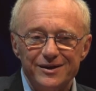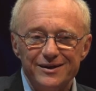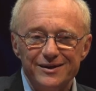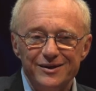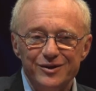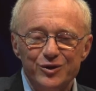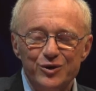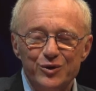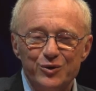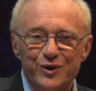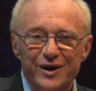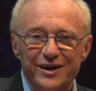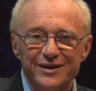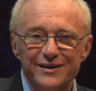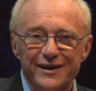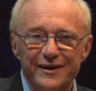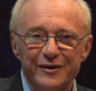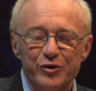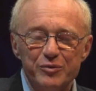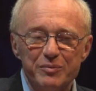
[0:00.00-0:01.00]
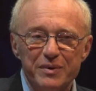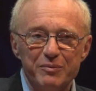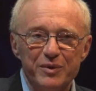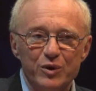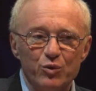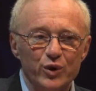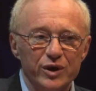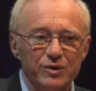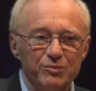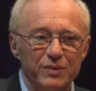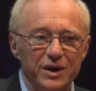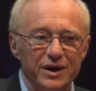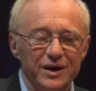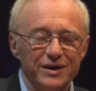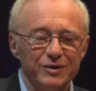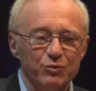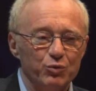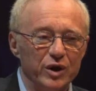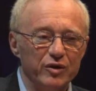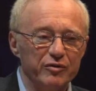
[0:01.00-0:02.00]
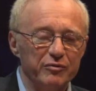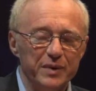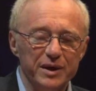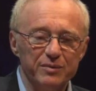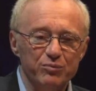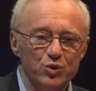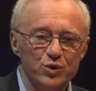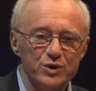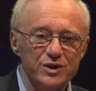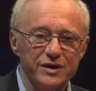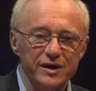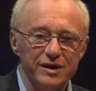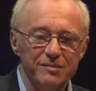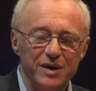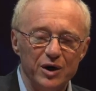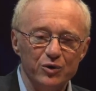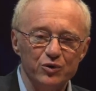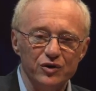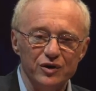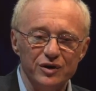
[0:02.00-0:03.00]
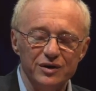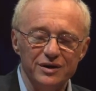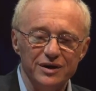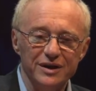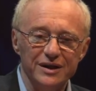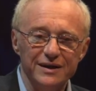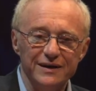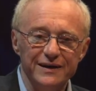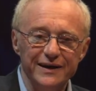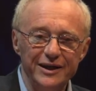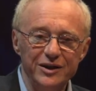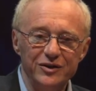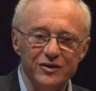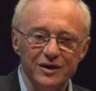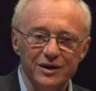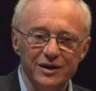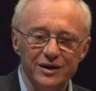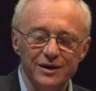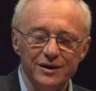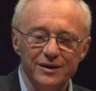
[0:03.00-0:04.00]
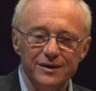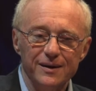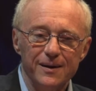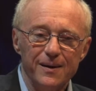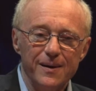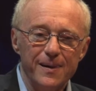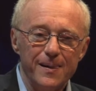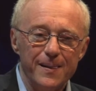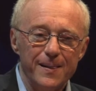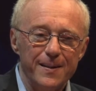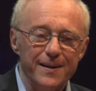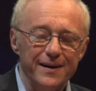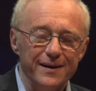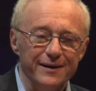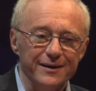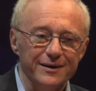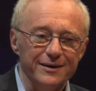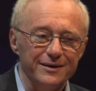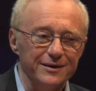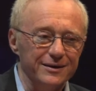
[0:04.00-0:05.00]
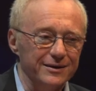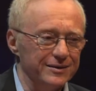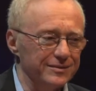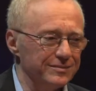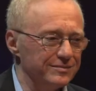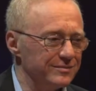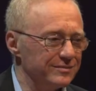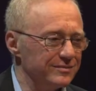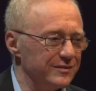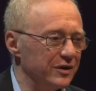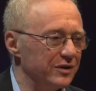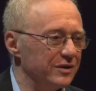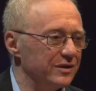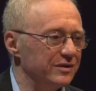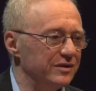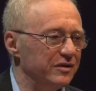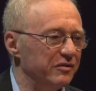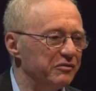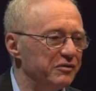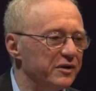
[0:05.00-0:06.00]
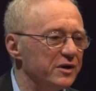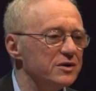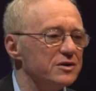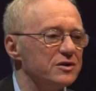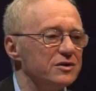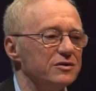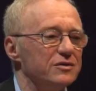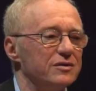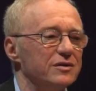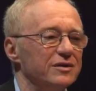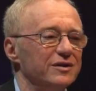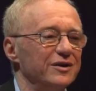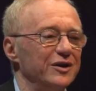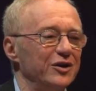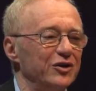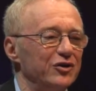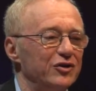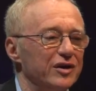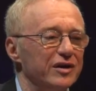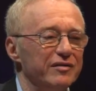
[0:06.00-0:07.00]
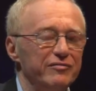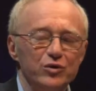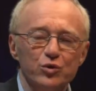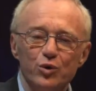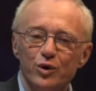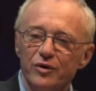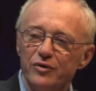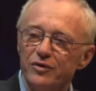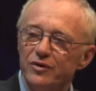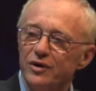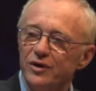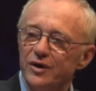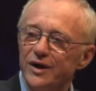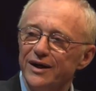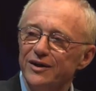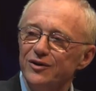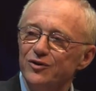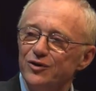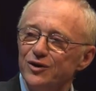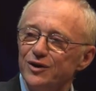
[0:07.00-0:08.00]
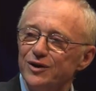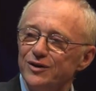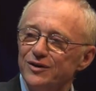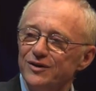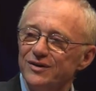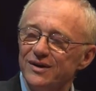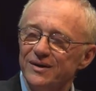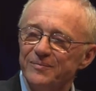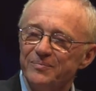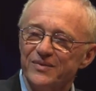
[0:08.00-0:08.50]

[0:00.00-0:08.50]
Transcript: you know, I, I, remember when my, one of my books came out in, in Italy, uh, the first interviewer there entered